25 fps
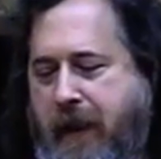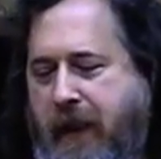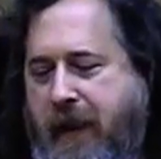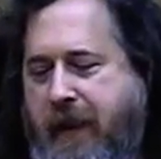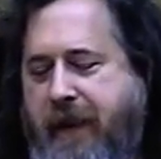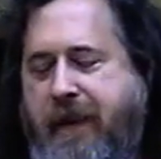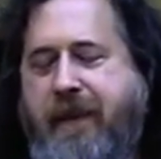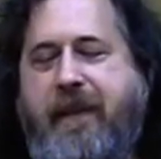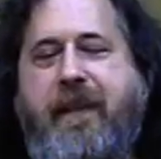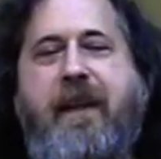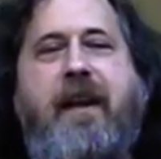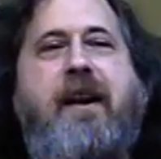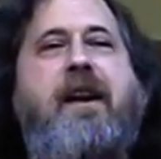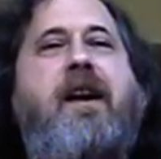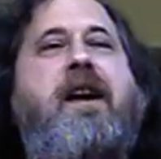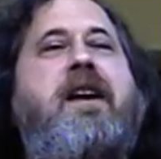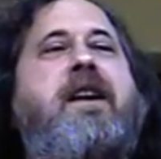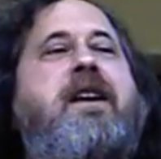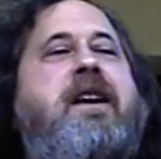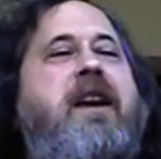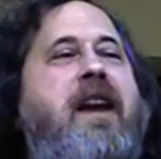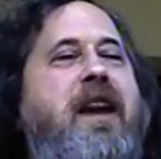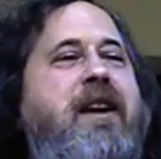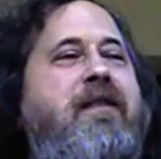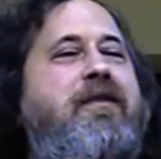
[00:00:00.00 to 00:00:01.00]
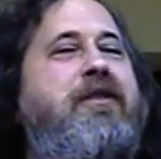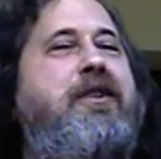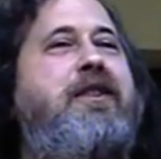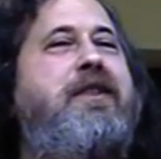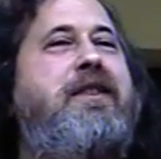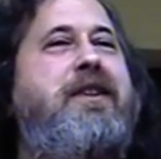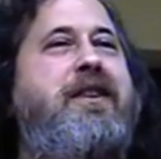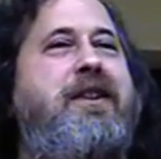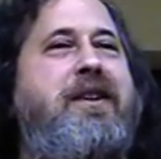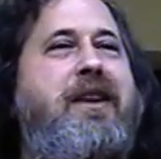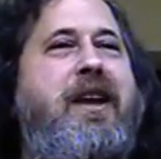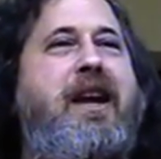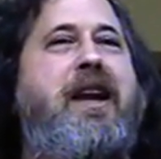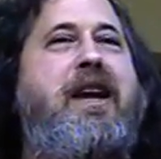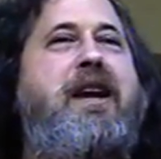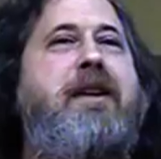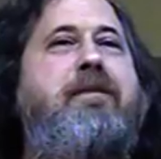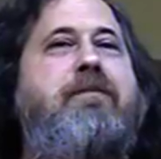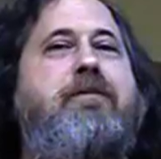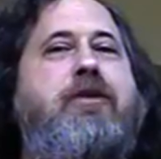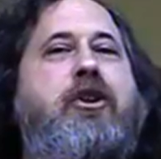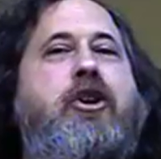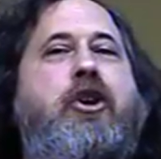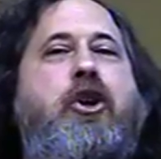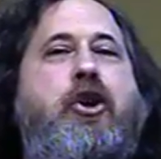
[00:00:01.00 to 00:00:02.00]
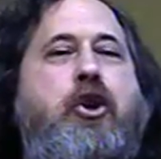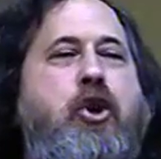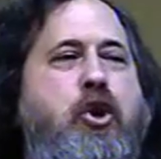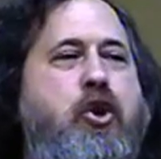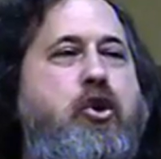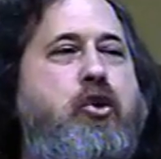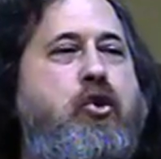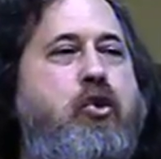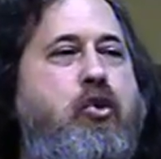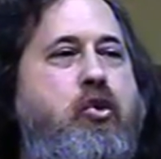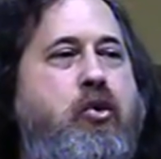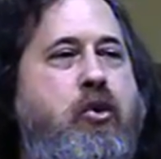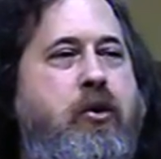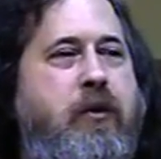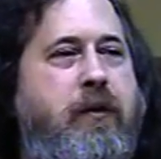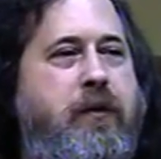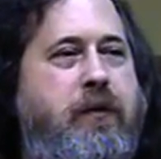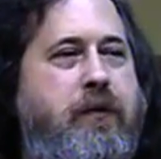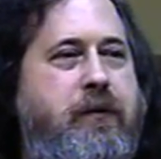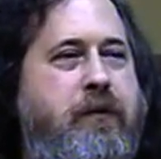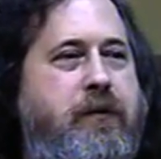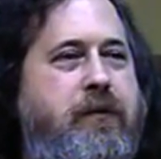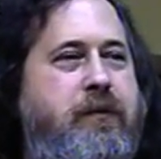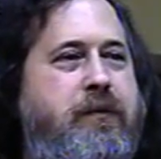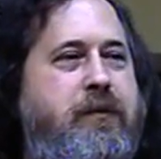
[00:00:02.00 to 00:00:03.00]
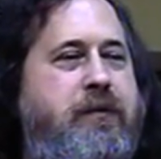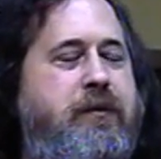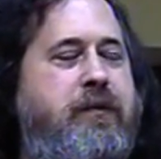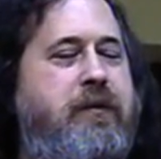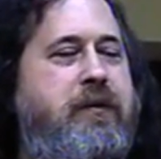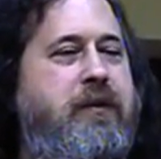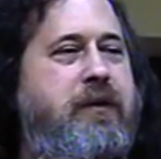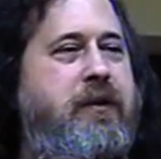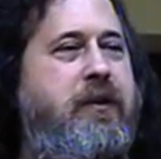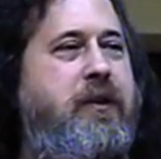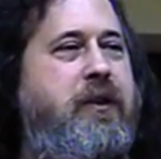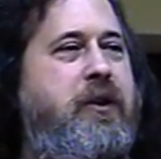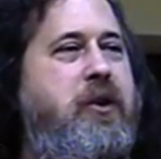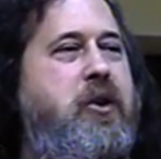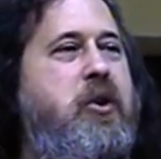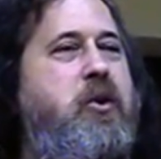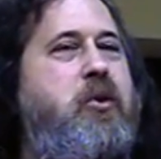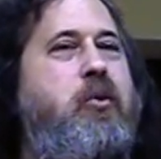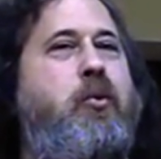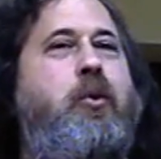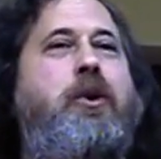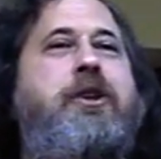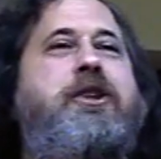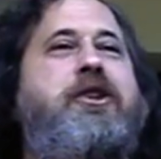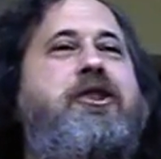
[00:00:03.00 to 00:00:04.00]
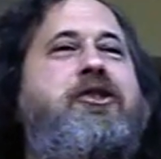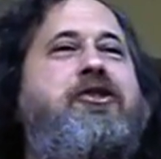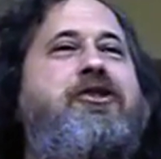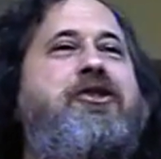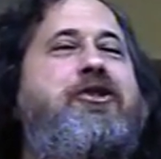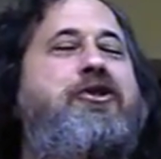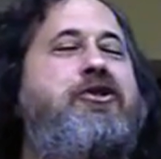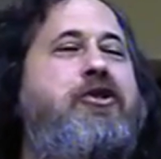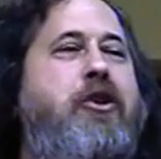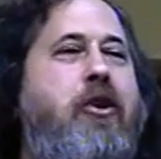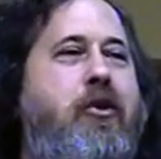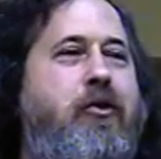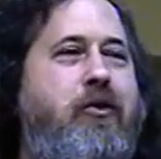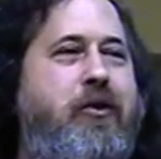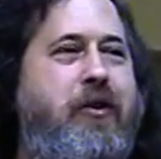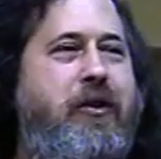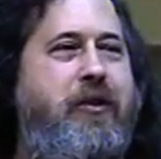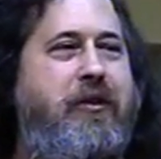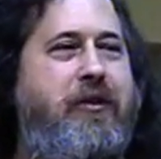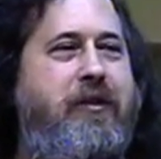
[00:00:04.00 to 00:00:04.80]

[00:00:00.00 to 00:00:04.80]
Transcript: And then I gave it the name GNU, which is a joke.